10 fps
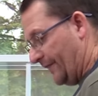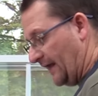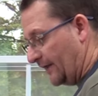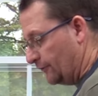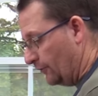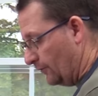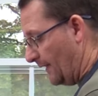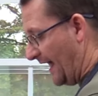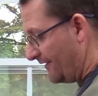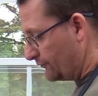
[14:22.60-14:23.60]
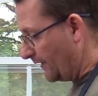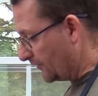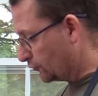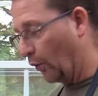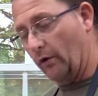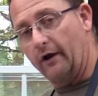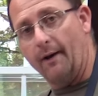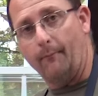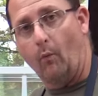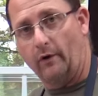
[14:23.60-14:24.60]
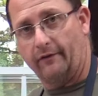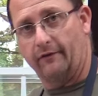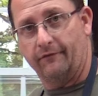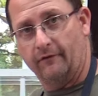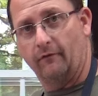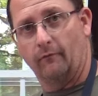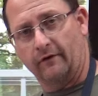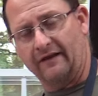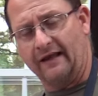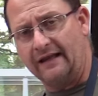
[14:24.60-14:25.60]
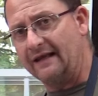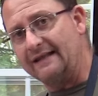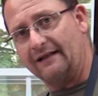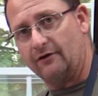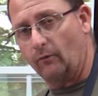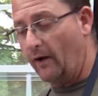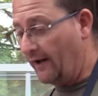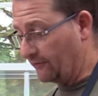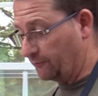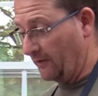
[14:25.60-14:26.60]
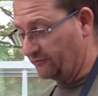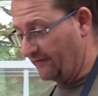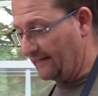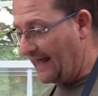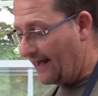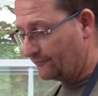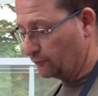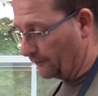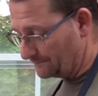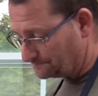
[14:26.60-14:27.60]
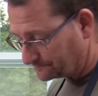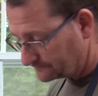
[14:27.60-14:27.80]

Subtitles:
thing I do after I torque up any connecting rod, especially the last one,